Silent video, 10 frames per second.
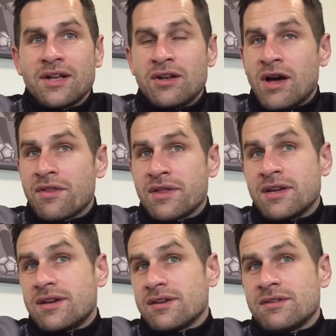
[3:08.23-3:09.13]
No, I
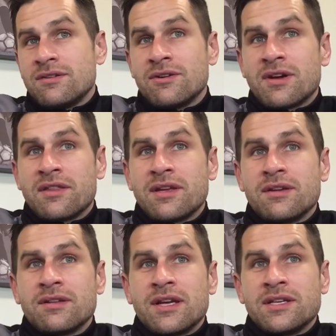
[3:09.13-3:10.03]
think,
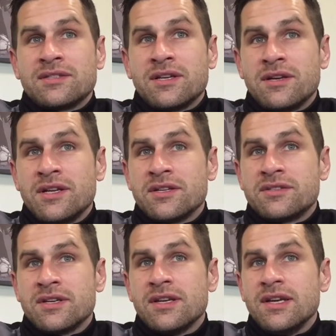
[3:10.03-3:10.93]
like you said earlier,
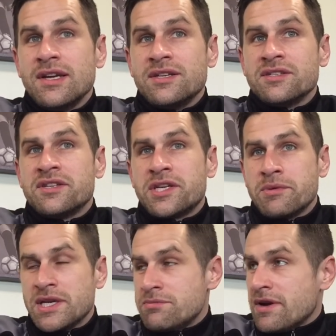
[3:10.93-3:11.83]
it's a
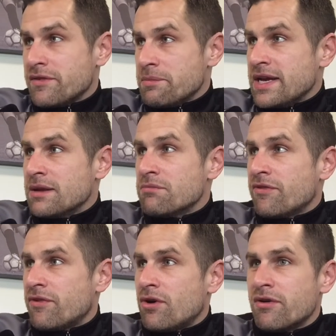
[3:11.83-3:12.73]
situation we haven't been in
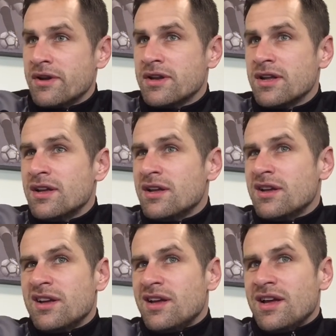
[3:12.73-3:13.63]
before, and
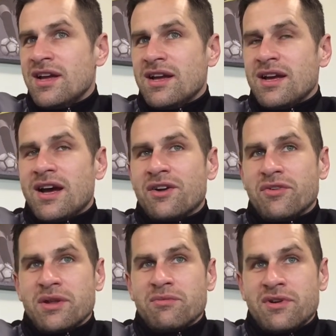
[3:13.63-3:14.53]
I
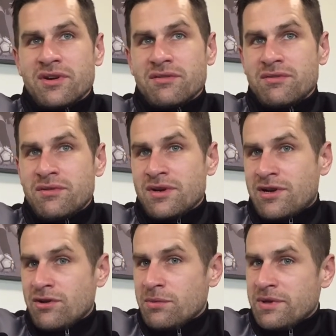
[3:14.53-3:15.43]
don't think we're a
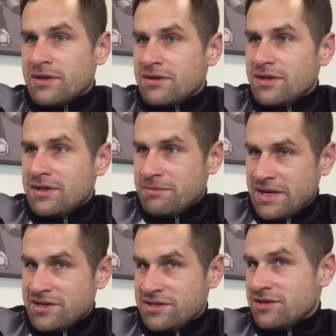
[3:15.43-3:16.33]
club, and the
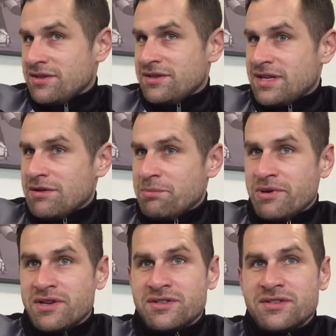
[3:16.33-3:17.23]
manager's not the type of
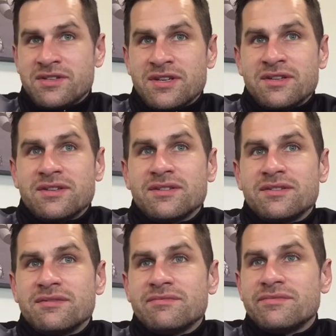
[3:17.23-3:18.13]
person
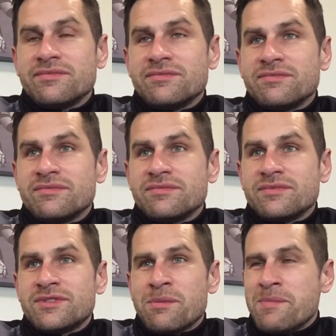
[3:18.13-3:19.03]

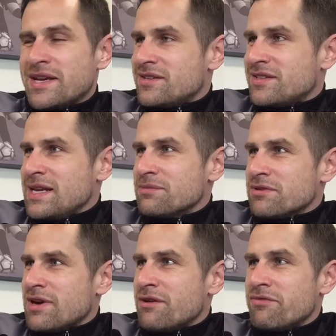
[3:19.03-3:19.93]
to mix teams
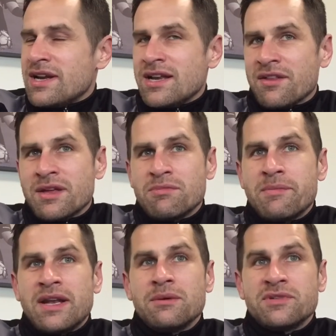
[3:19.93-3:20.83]
around, really. I think
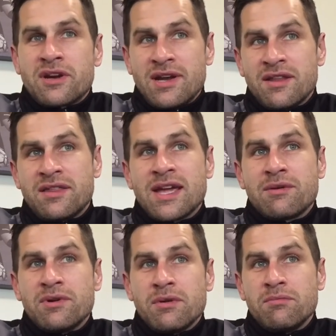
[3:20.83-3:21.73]
momentum's a great thing,
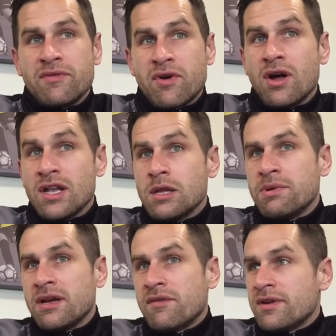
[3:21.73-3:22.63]
and we've got a little
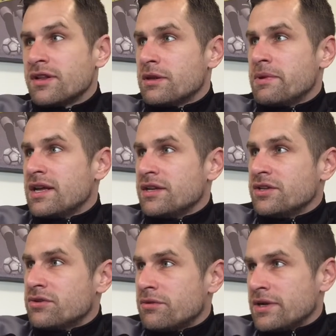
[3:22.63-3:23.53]
bit of it at the minute, and
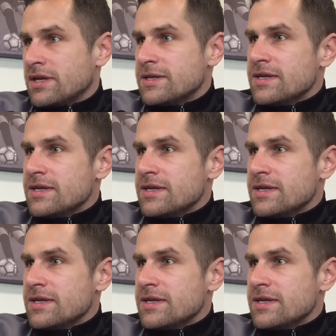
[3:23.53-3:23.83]
you don't want